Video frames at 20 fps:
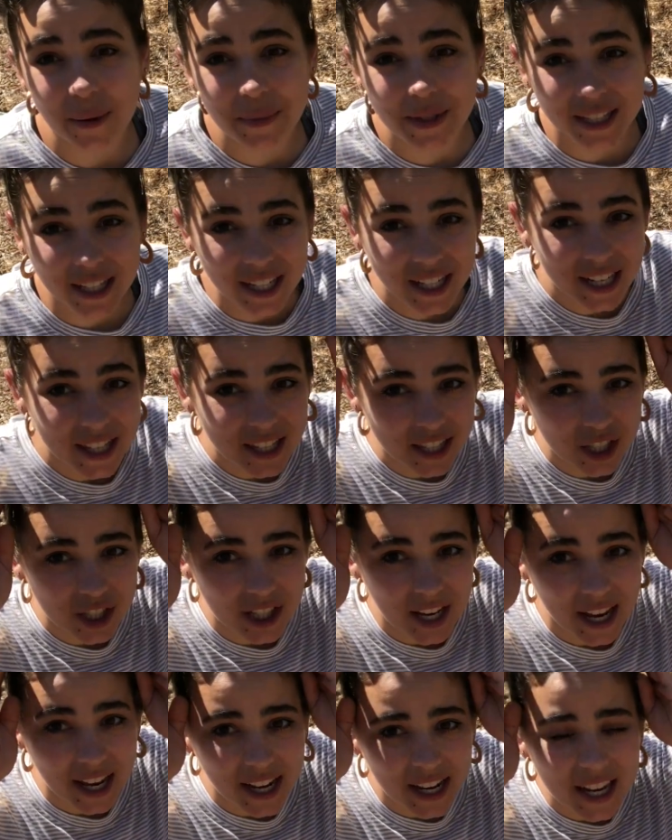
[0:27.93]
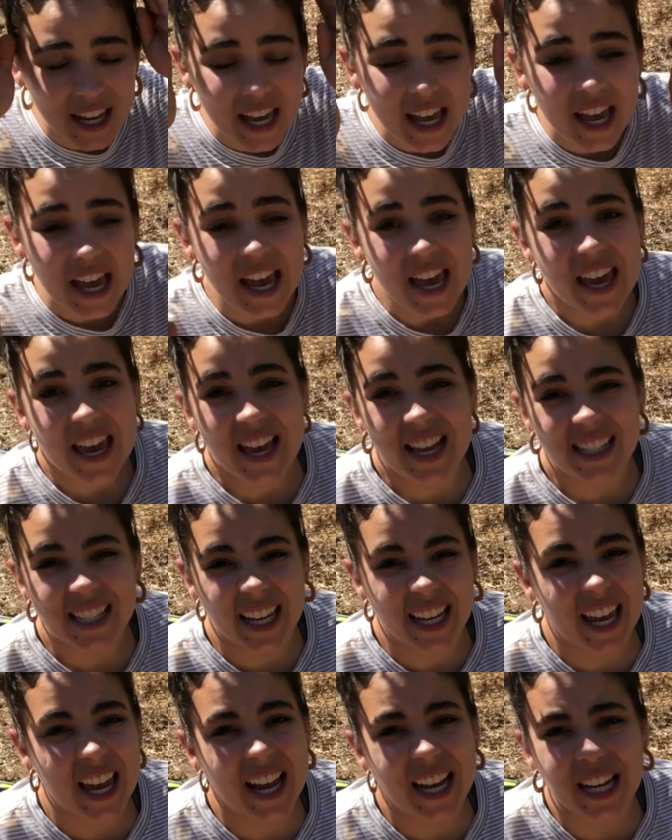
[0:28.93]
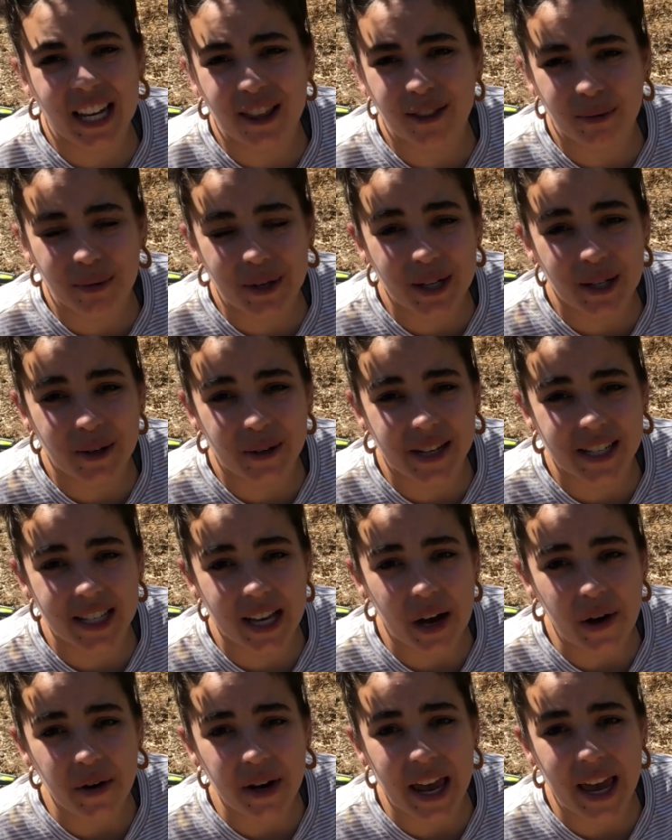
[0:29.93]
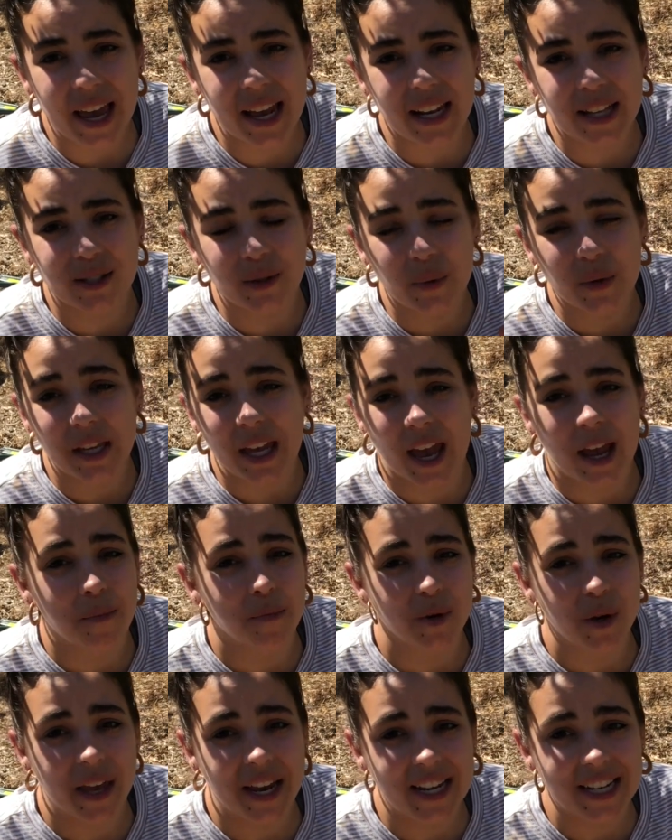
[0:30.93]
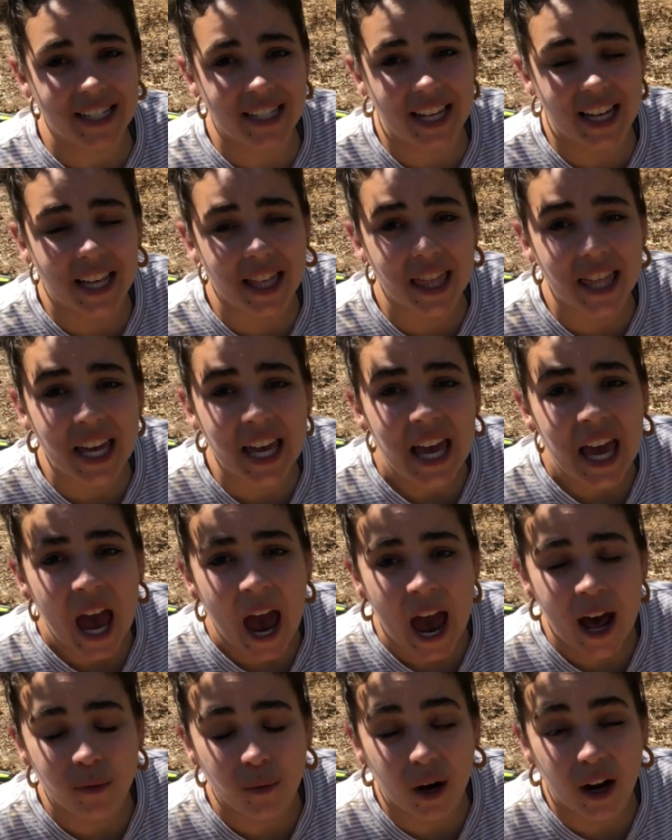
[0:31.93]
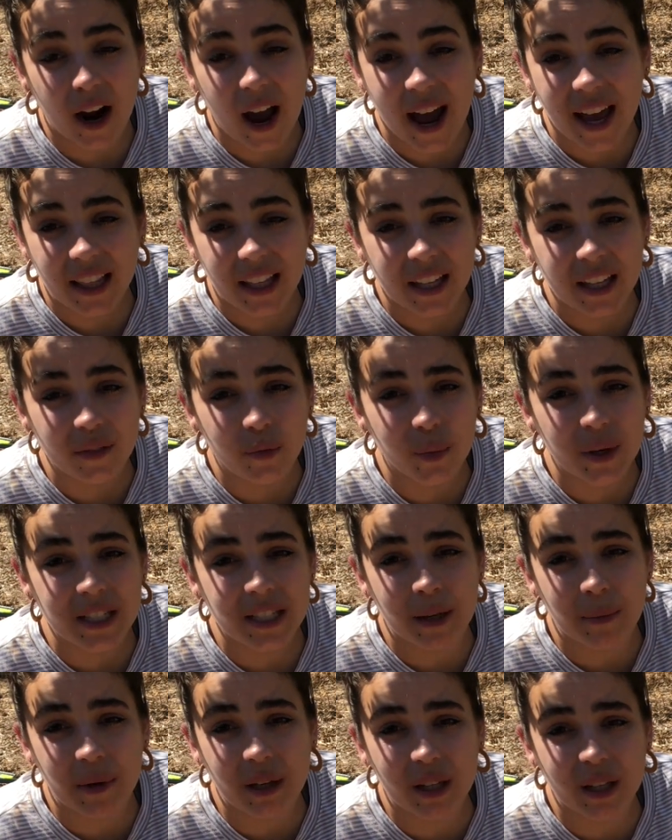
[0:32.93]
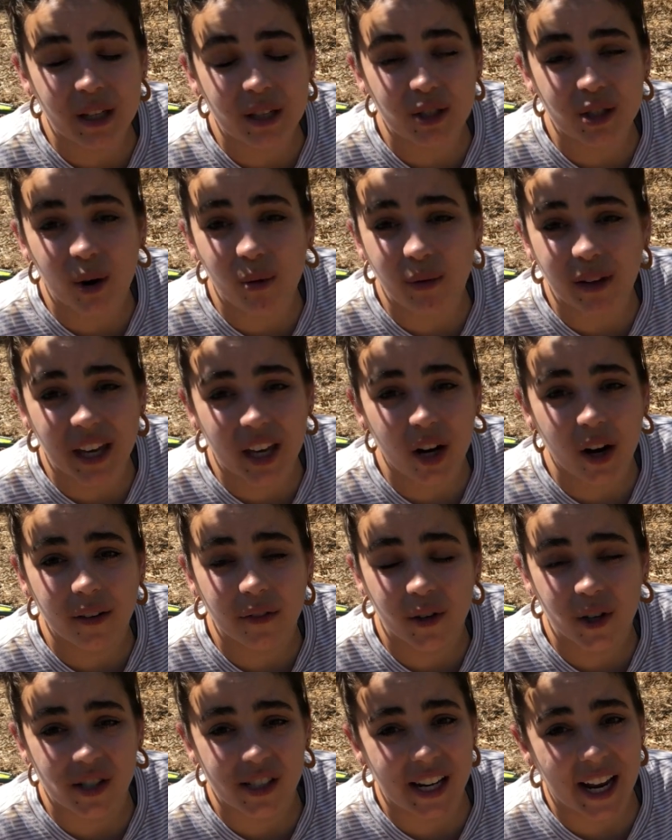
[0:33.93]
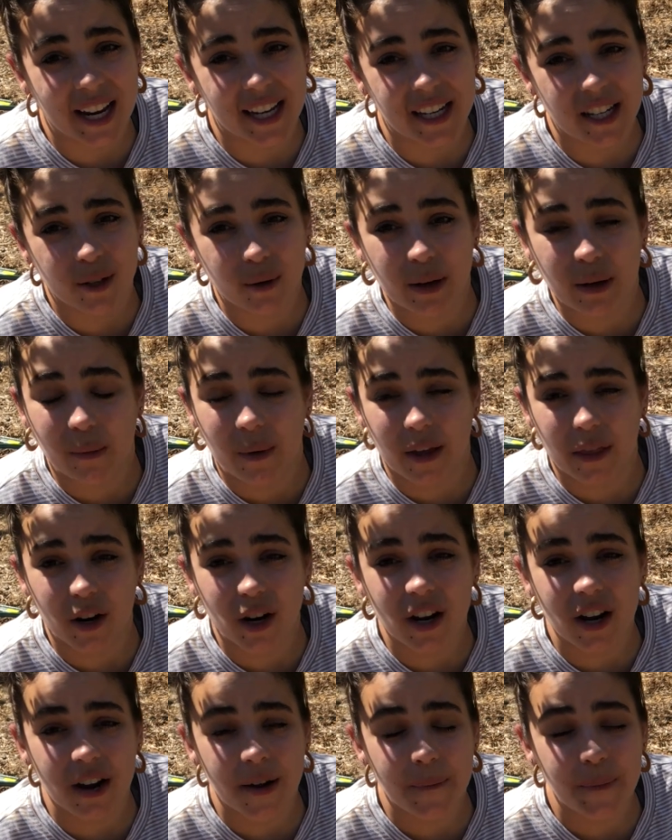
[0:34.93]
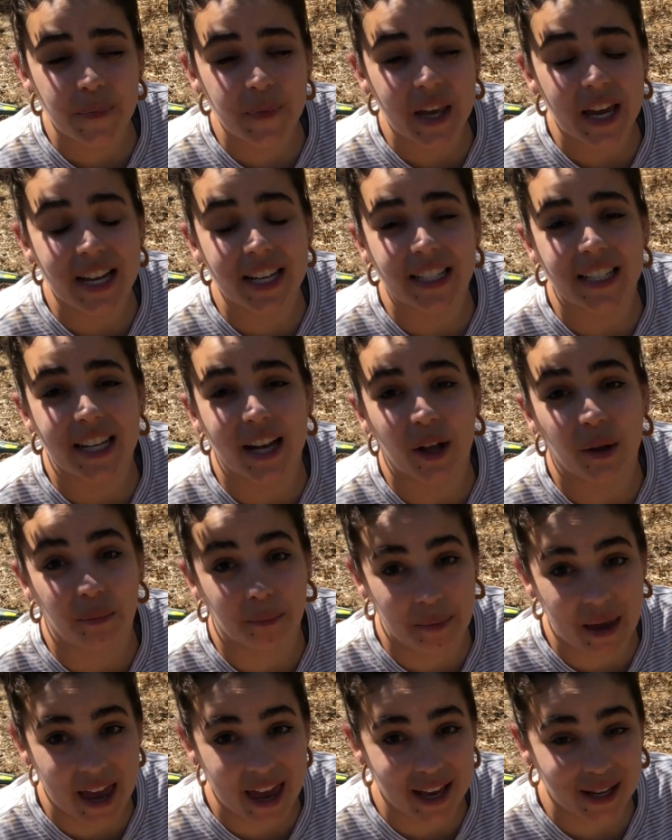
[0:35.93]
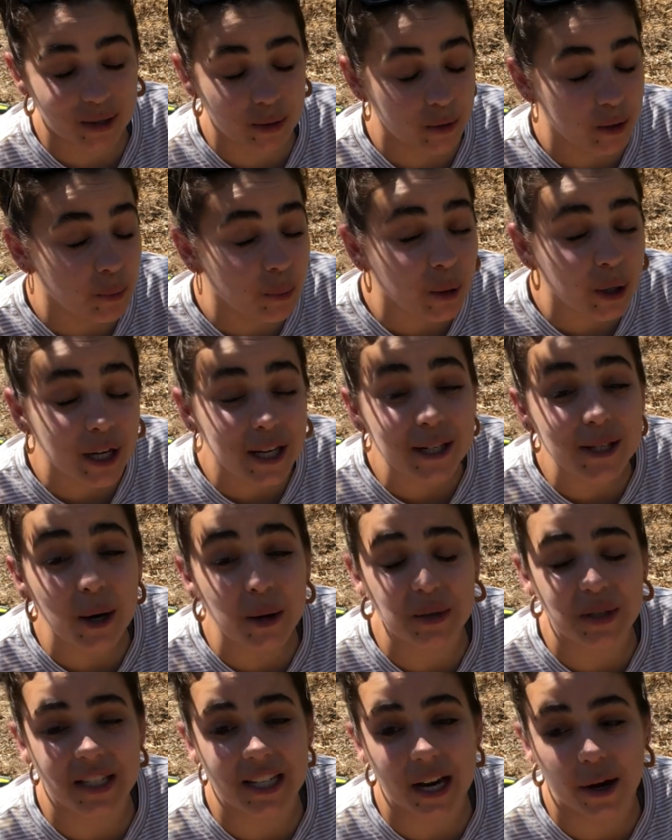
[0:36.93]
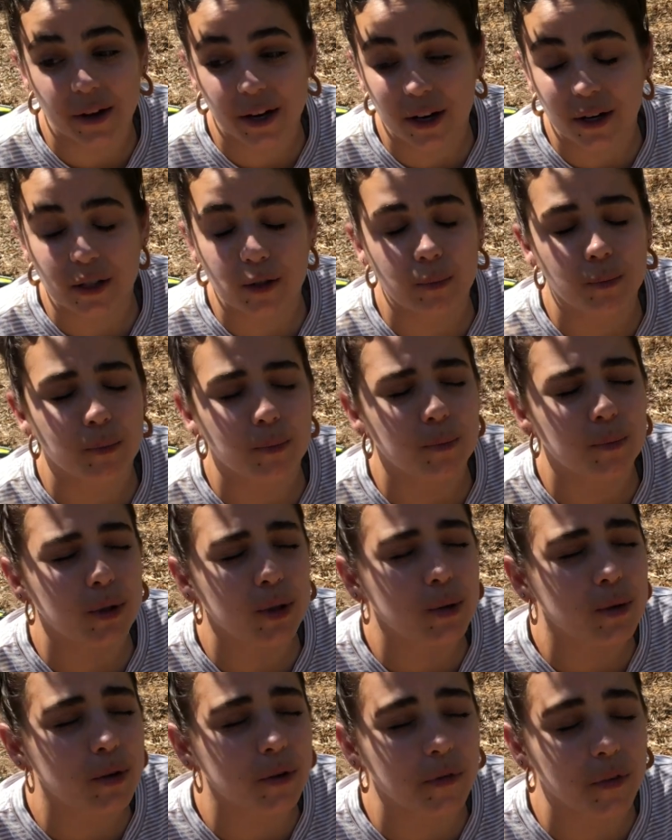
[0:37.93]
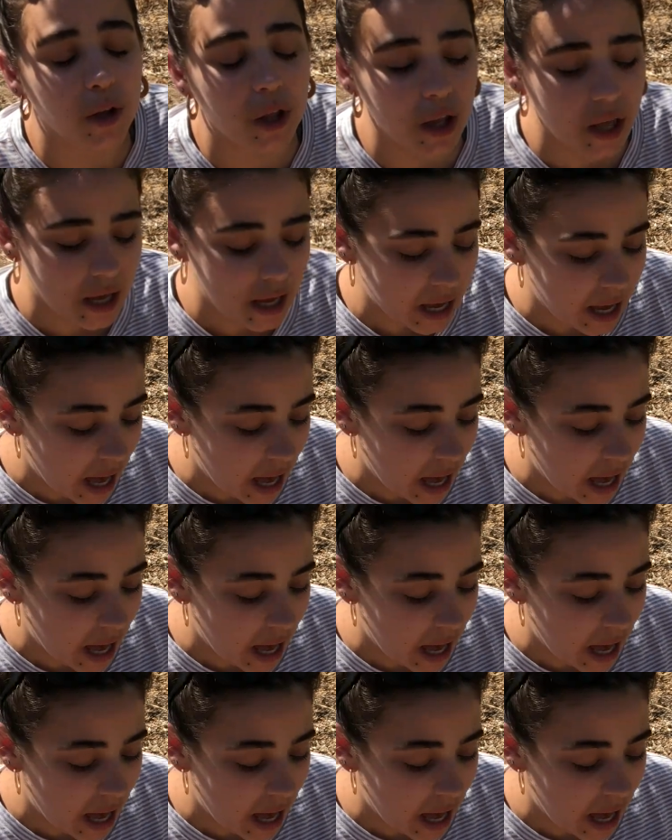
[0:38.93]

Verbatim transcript: I'm sitting in the shade. It's like 83 degrees out and it's only April 18th. And where I live, we typically don't get our first 80 degree weather until May. So it's pretty toasty out here. It's beautiful.